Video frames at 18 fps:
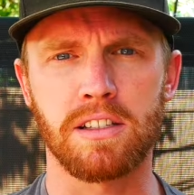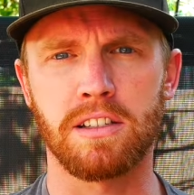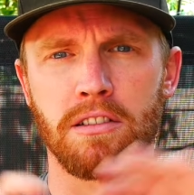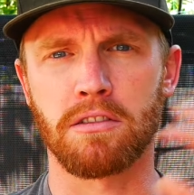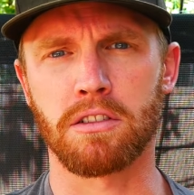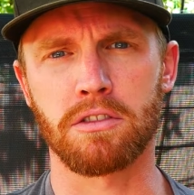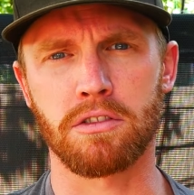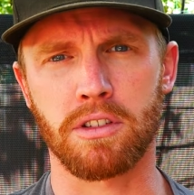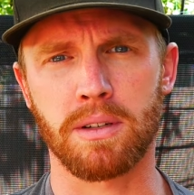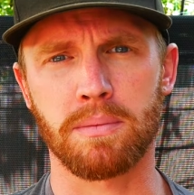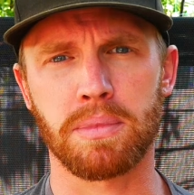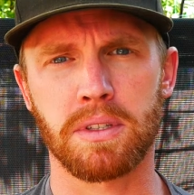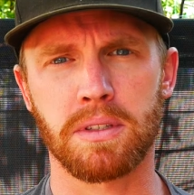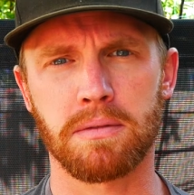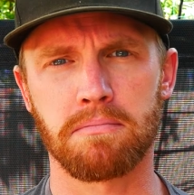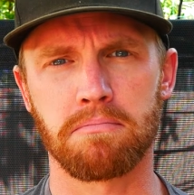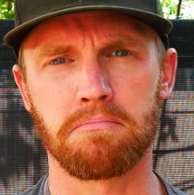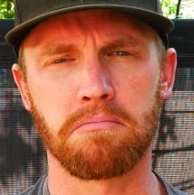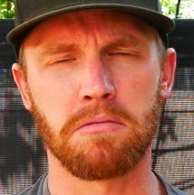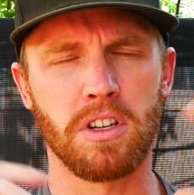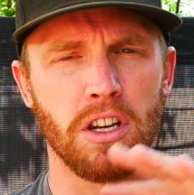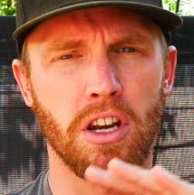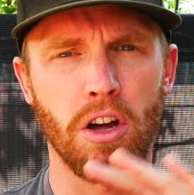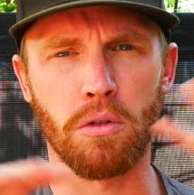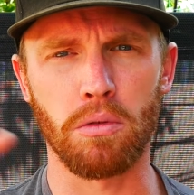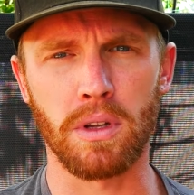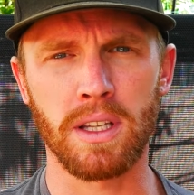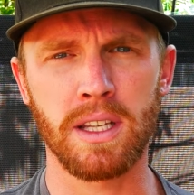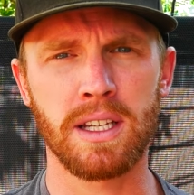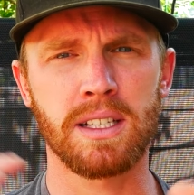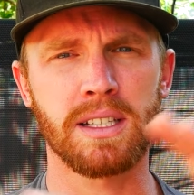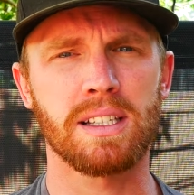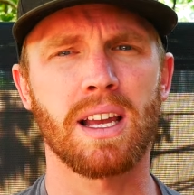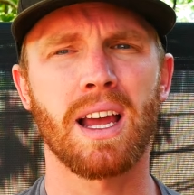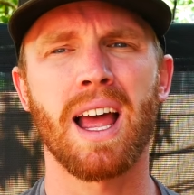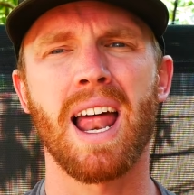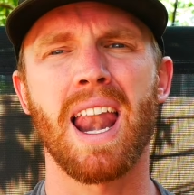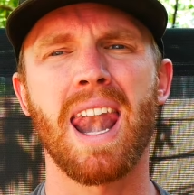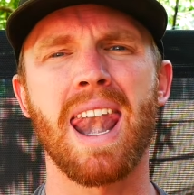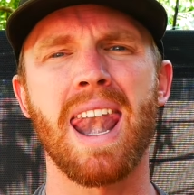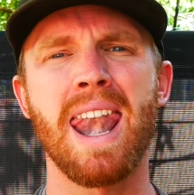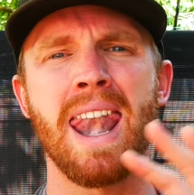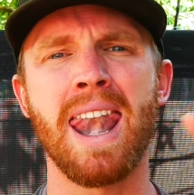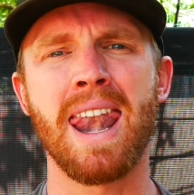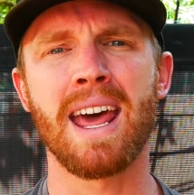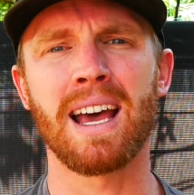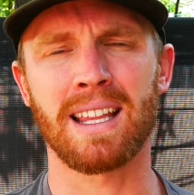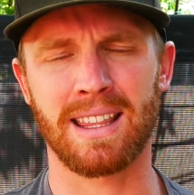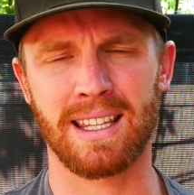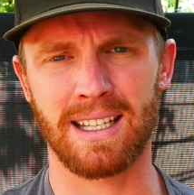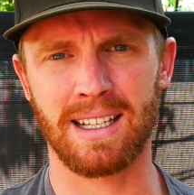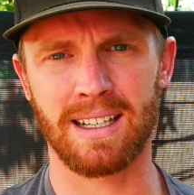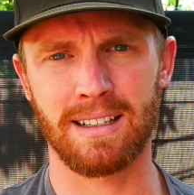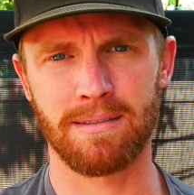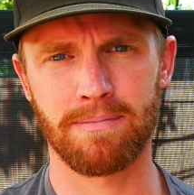0 drips, no leaks, nothing.